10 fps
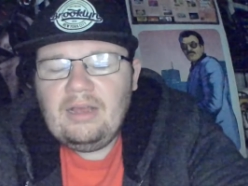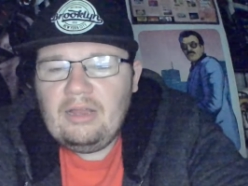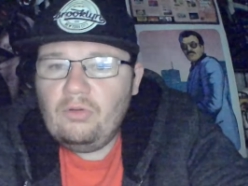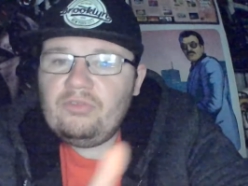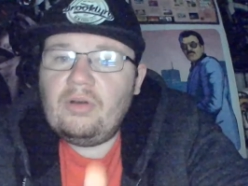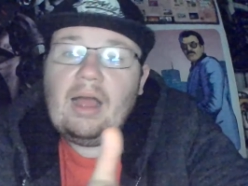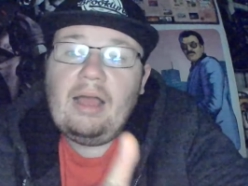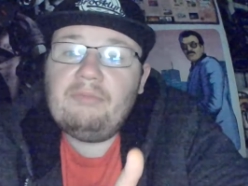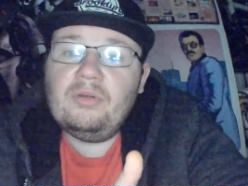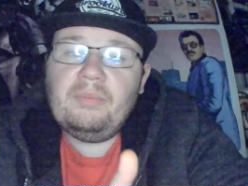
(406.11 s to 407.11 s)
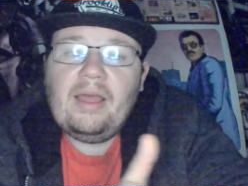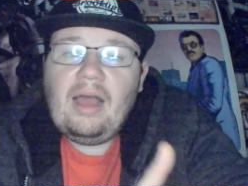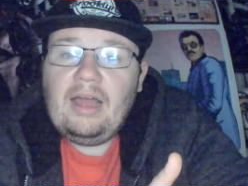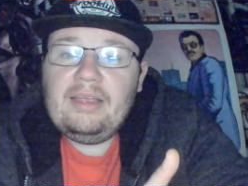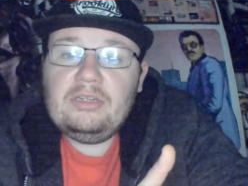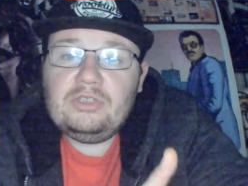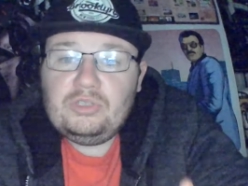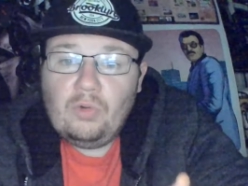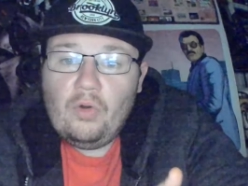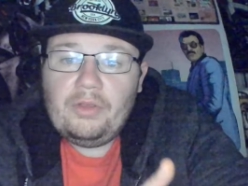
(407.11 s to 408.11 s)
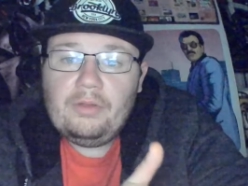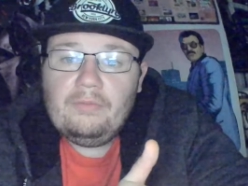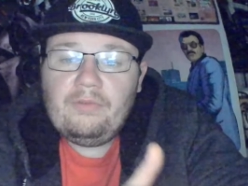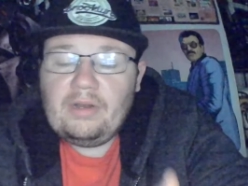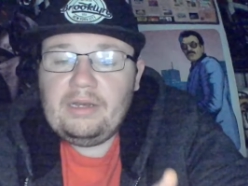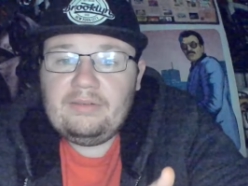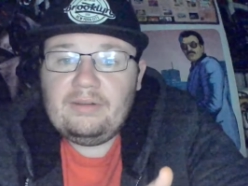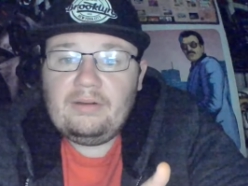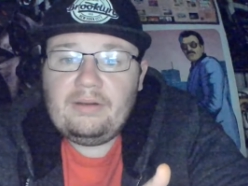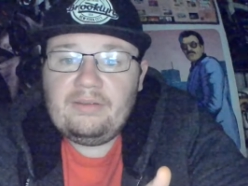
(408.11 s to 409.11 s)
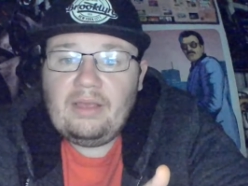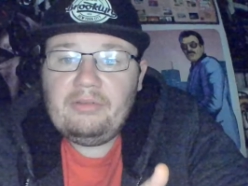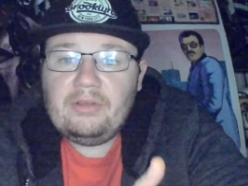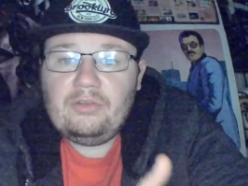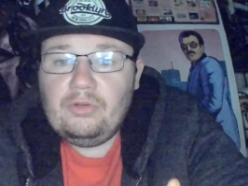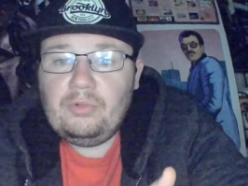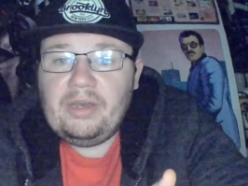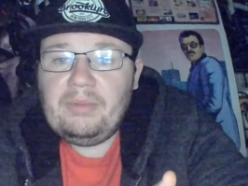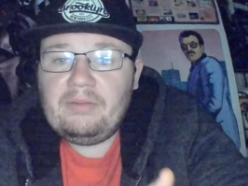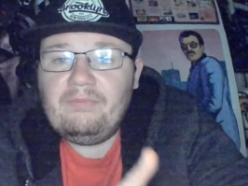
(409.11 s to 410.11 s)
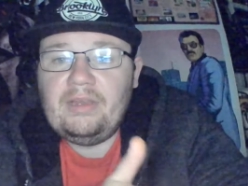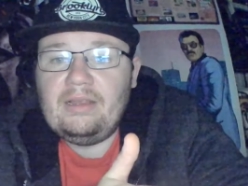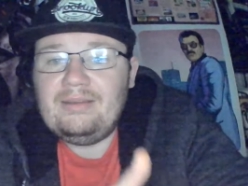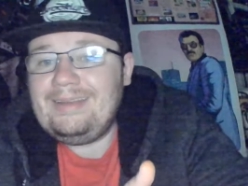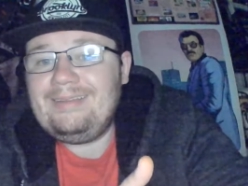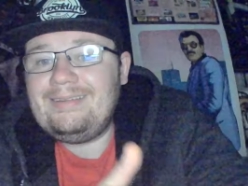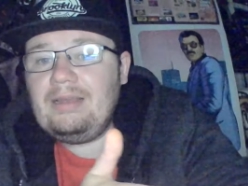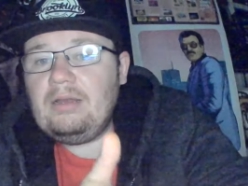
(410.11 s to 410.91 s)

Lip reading: And also, I have to admit, I enjoy Frankie Kazarian's new gimmick, the Elite